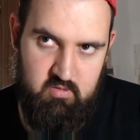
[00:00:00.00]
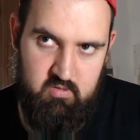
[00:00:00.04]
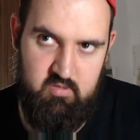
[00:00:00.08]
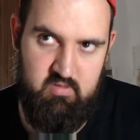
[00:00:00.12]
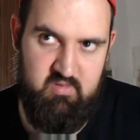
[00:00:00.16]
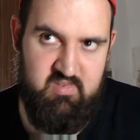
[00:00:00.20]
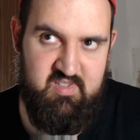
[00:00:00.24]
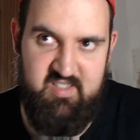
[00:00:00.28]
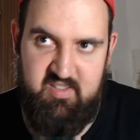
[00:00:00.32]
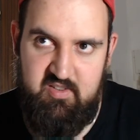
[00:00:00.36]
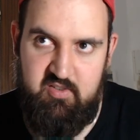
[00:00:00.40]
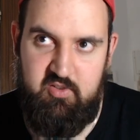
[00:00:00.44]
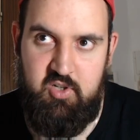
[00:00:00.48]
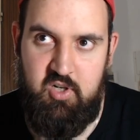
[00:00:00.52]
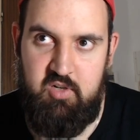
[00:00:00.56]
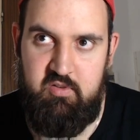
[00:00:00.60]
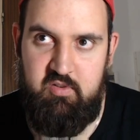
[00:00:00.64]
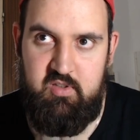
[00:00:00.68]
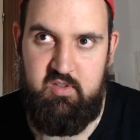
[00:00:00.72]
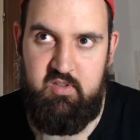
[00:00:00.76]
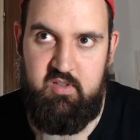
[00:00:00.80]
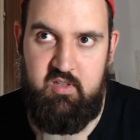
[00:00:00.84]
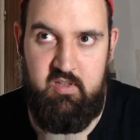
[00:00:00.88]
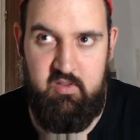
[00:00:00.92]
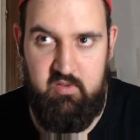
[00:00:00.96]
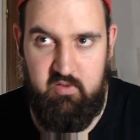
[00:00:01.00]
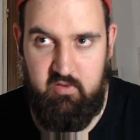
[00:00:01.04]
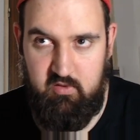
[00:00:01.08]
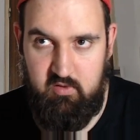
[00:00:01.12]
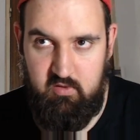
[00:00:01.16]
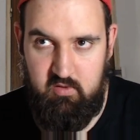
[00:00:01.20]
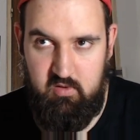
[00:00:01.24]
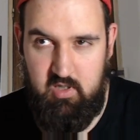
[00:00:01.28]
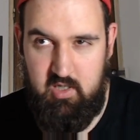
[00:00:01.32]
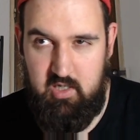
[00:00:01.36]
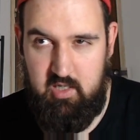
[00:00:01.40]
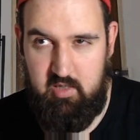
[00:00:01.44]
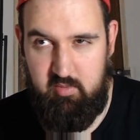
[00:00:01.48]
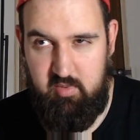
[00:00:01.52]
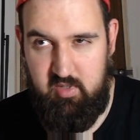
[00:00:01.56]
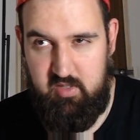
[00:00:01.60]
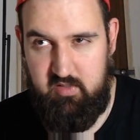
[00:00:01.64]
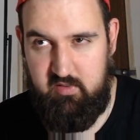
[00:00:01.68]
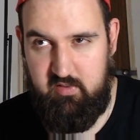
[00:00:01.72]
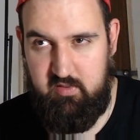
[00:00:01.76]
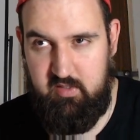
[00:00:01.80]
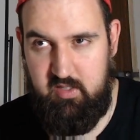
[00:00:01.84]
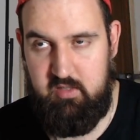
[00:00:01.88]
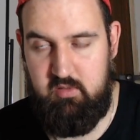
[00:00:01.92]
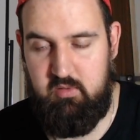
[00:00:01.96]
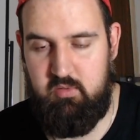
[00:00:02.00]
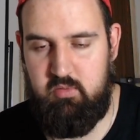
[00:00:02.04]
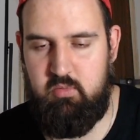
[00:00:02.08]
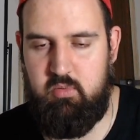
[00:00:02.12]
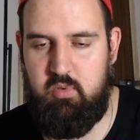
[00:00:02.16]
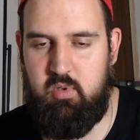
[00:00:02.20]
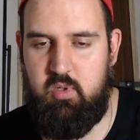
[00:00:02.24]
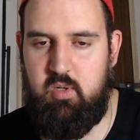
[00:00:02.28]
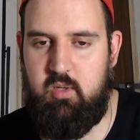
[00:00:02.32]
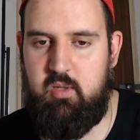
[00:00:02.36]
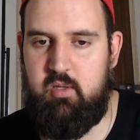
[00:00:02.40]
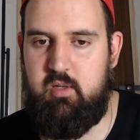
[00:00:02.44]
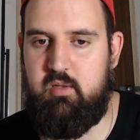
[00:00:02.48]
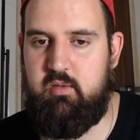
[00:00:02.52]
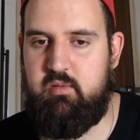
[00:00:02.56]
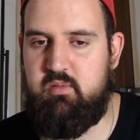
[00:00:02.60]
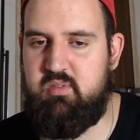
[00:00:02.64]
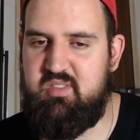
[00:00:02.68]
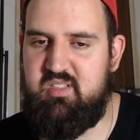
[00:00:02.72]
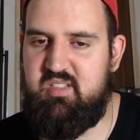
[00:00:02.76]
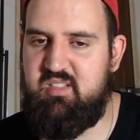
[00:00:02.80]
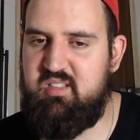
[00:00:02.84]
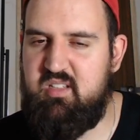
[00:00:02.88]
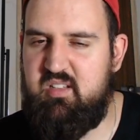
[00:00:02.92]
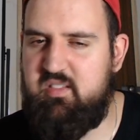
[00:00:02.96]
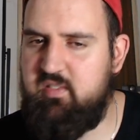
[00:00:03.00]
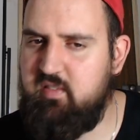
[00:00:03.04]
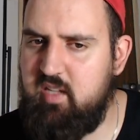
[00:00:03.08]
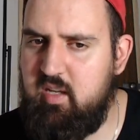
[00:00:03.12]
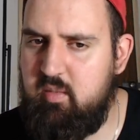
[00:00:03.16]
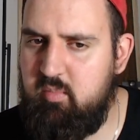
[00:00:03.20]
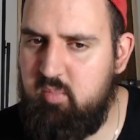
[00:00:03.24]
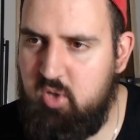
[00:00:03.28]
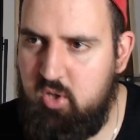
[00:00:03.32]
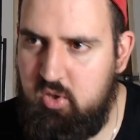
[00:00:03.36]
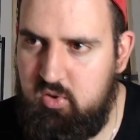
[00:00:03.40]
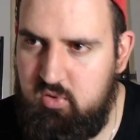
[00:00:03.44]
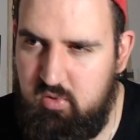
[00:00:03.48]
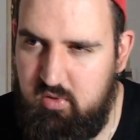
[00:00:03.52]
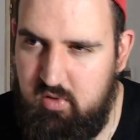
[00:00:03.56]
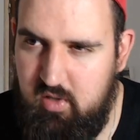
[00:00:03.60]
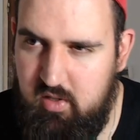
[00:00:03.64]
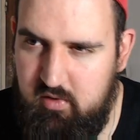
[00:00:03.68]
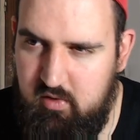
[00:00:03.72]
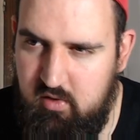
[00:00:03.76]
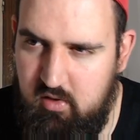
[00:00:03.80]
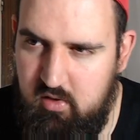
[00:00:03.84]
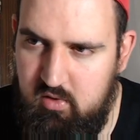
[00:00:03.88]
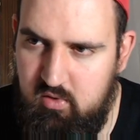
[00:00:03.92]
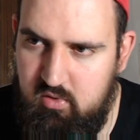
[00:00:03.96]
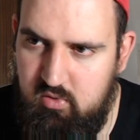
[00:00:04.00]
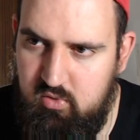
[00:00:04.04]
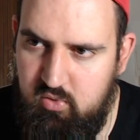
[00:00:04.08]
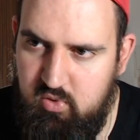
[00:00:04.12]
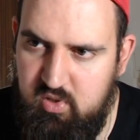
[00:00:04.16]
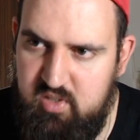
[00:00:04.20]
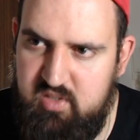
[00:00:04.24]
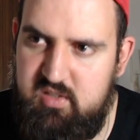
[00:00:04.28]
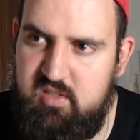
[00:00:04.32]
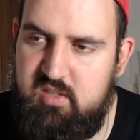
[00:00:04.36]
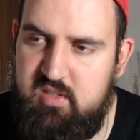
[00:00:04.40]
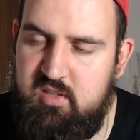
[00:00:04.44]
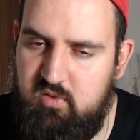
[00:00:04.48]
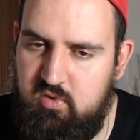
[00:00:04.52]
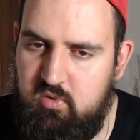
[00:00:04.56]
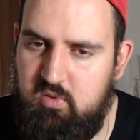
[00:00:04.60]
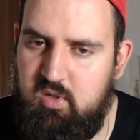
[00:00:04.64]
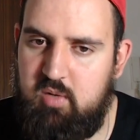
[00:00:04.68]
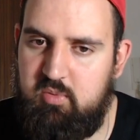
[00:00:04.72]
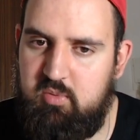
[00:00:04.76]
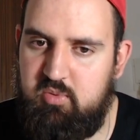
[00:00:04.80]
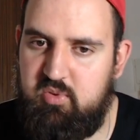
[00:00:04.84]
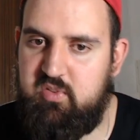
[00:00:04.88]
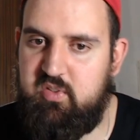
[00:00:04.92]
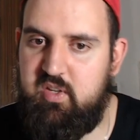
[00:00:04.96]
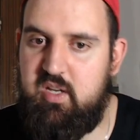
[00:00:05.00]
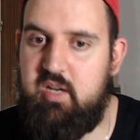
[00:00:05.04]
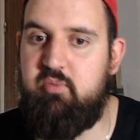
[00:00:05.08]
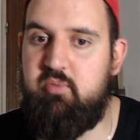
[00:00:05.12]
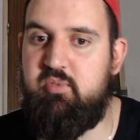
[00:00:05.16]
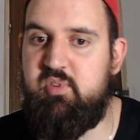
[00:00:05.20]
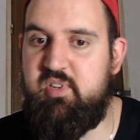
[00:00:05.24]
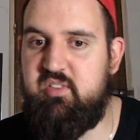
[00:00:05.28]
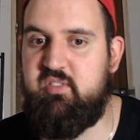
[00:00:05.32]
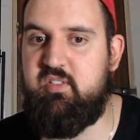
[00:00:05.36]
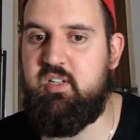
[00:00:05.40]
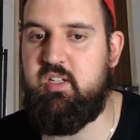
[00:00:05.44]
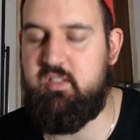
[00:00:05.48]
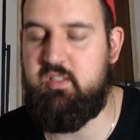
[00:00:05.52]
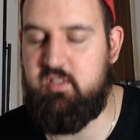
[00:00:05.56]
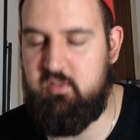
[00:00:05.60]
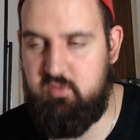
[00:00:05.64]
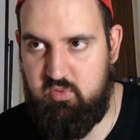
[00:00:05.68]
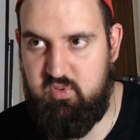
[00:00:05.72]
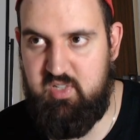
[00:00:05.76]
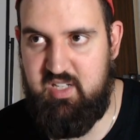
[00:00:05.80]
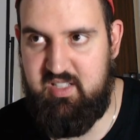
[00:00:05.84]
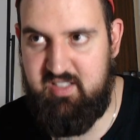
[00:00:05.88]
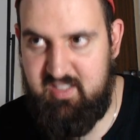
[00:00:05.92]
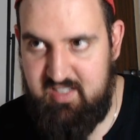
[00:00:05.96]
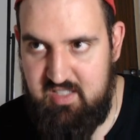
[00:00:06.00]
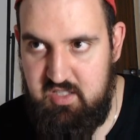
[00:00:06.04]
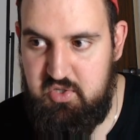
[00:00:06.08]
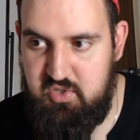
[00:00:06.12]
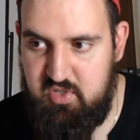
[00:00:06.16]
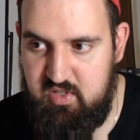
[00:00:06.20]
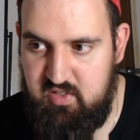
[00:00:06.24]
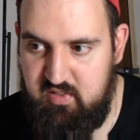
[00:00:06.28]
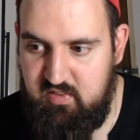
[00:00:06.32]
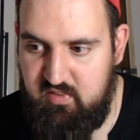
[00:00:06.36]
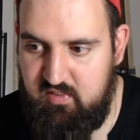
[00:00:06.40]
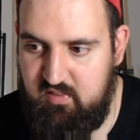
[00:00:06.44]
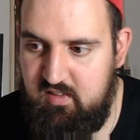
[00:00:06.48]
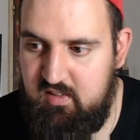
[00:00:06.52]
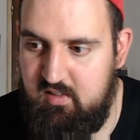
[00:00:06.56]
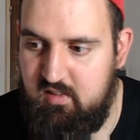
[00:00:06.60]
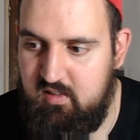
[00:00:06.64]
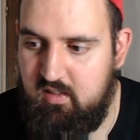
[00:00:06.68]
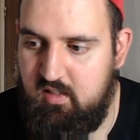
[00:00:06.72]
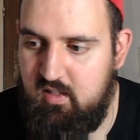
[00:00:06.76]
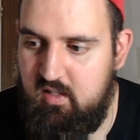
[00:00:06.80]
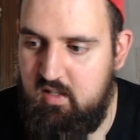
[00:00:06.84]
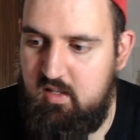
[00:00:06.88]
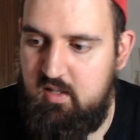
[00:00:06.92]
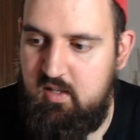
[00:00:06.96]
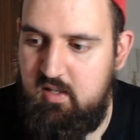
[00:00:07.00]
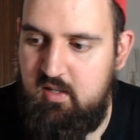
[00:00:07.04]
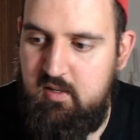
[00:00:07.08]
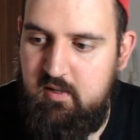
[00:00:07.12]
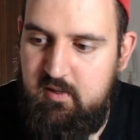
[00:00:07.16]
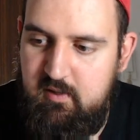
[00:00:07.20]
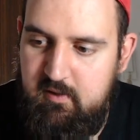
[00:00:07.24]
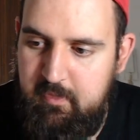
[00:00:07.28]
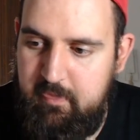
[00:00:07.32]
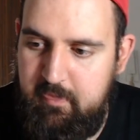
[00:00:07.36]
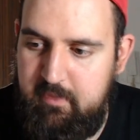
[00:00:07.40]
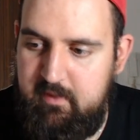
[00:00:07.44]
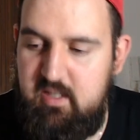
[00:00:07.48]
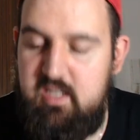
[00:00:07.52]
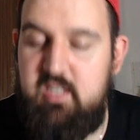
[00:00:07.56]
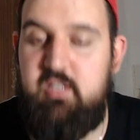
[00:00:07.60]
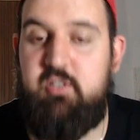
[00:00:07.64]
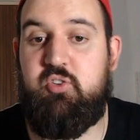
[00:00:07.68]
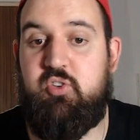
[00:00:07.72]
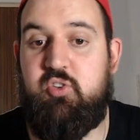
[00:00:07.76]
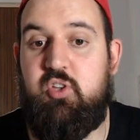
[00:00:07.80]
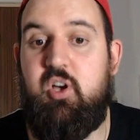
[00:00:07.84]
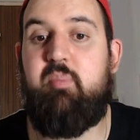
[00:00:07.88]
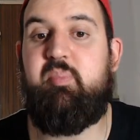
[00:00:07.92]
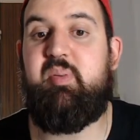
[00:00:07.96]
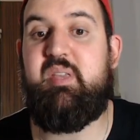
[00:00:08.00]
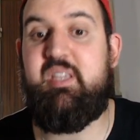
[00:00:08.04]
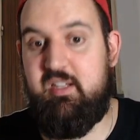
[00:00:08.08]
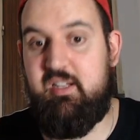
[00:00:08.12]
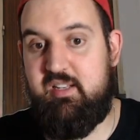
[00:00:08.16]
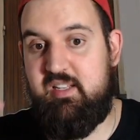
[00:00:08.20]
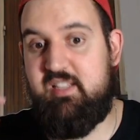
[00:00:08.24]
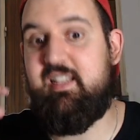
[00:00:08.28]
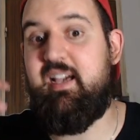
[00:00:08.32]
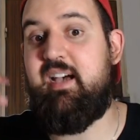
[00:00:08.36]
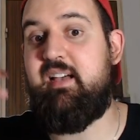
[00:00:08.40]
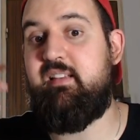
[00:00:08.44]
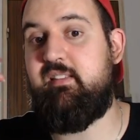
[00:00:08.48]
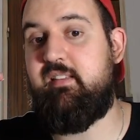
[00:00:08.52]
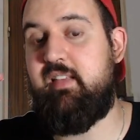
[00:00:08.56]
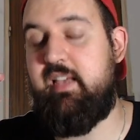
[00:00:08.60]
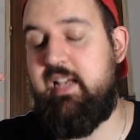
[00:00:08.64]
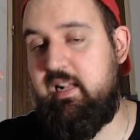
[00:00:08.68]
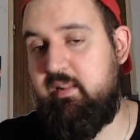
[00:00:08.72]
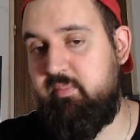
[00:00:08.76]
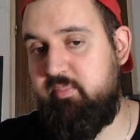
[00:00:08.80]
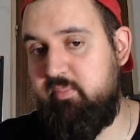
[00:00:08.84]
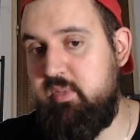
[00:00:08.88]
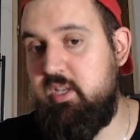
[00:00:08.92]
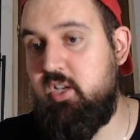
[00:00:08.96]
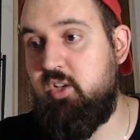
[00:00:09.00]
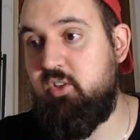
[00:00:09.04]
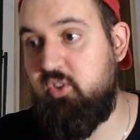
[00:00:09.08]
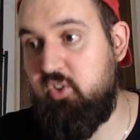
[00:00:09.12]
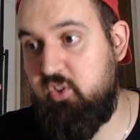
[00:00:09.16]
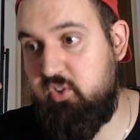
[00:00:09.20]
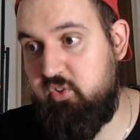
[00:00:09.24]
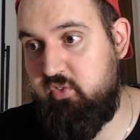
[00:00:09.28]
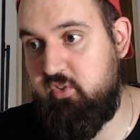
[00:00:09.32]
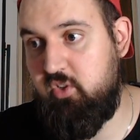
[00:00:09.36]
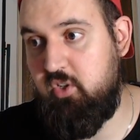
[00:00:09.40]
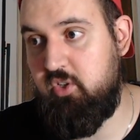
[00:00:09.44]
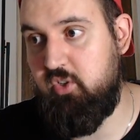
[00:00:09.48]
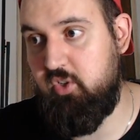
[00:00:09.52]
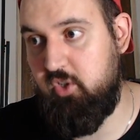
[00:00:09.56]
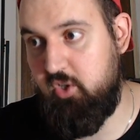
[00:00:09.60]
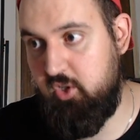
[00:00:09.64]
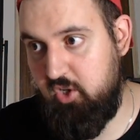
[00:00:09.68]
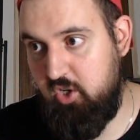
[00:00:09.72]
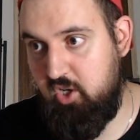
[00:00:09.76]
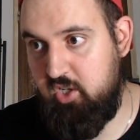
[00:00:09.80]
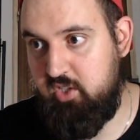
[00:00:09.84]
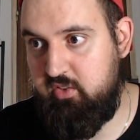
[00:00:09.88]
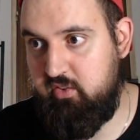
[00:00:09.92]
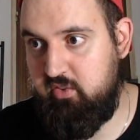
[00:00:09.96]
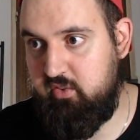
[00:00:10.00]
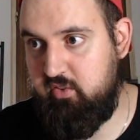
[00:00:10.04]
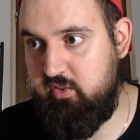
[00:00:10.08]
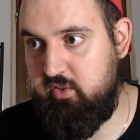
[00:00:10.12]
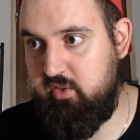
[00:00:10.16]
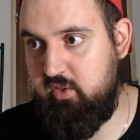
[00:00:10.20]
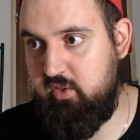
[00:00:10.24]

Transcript: discovered this. I might say uh, December 2022. I would say I really started to get interested in the topic, and it has helped me understand a lot.